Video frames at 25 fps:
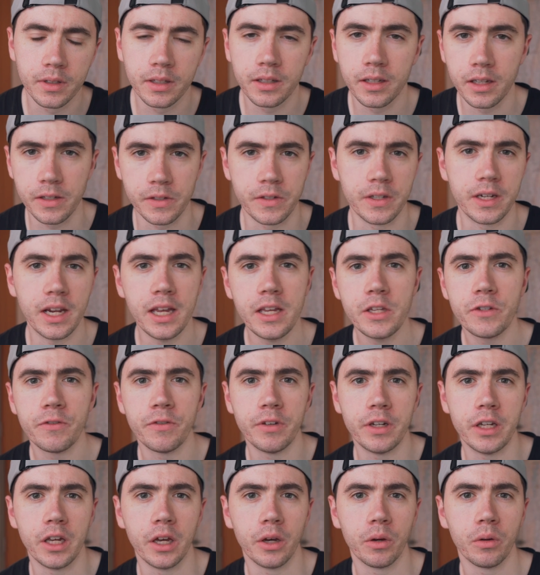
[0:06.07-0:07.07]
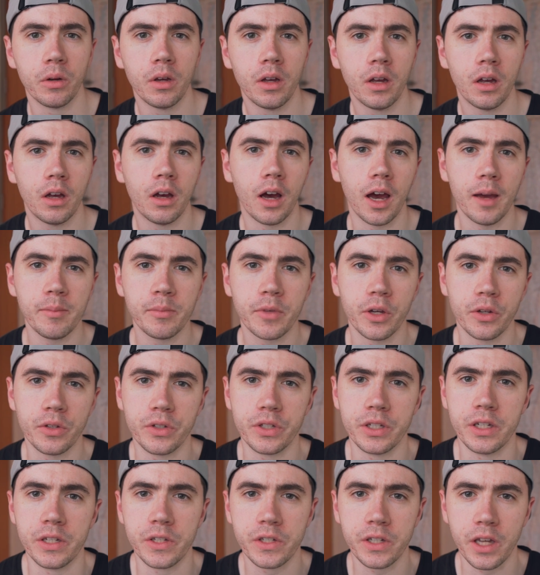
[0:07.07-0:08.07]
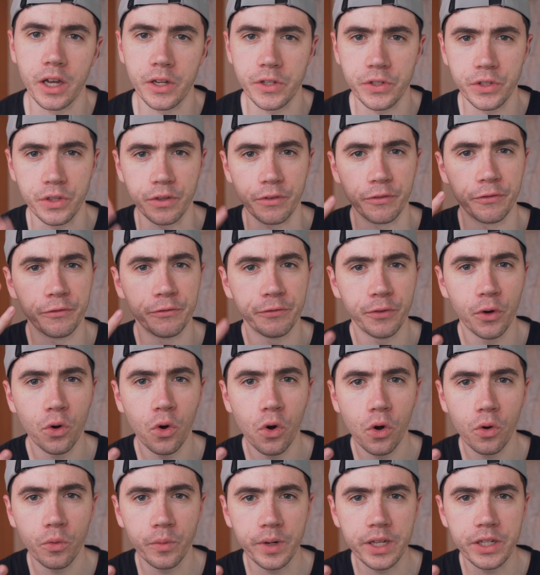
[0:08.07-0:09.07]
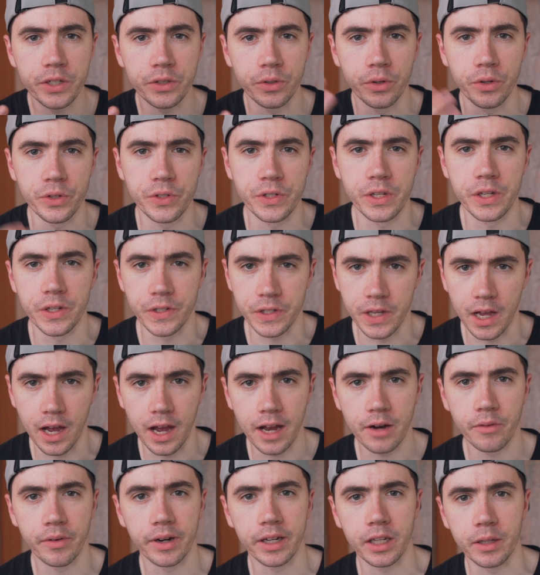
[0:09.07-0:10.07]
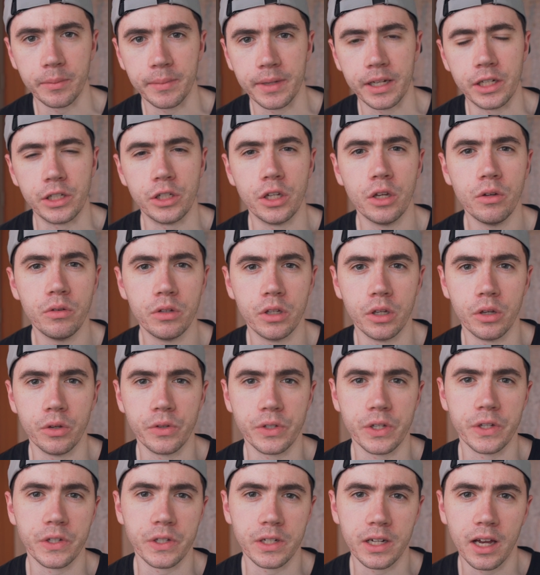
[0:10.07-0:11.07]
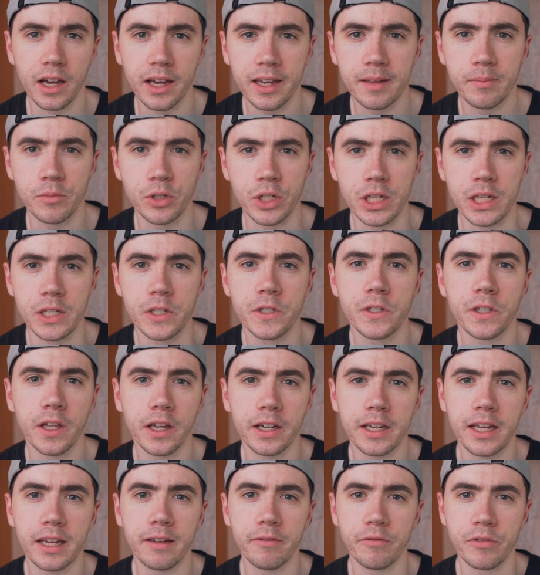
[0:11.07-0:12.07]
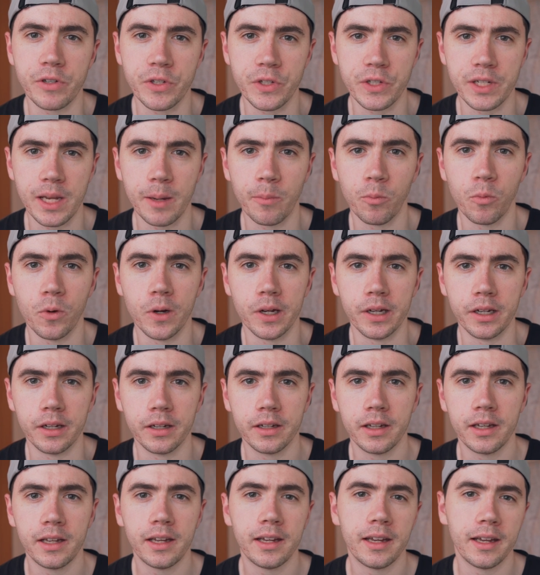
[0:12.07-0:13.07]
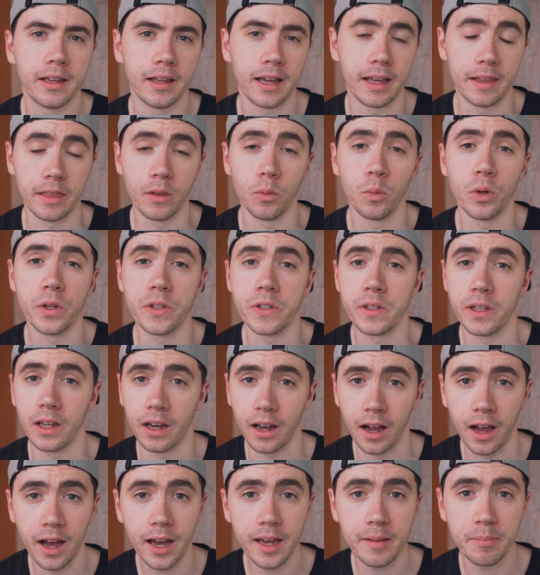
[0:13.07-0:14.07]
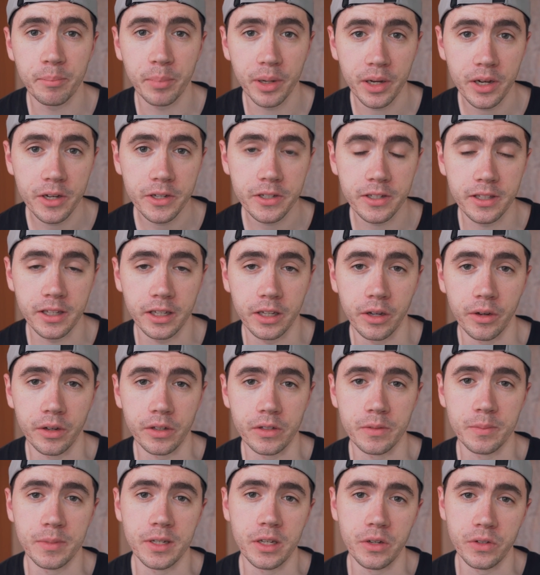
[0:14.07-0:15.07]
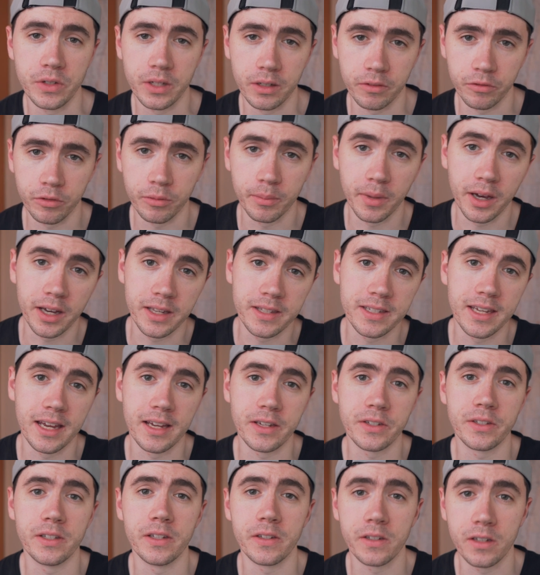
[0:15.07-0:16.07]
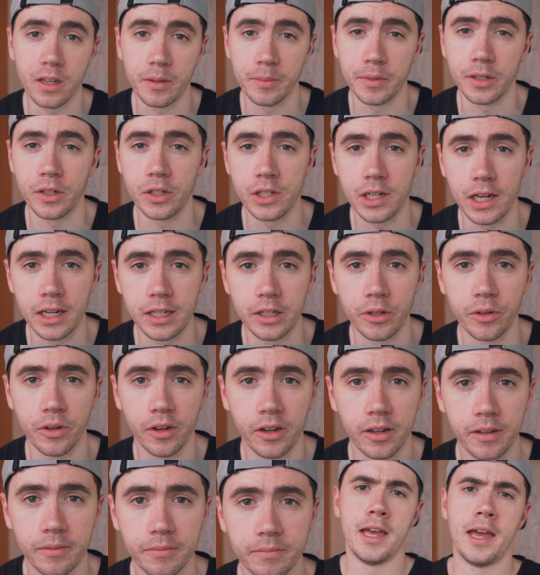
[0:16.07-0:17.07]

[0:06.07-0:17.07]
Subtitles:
In today's video, I'm going to discuss the 4 resources that I recommend you use as an IMG studying for Step 1, and the ones that I'm personally going to be using for my test this coming January.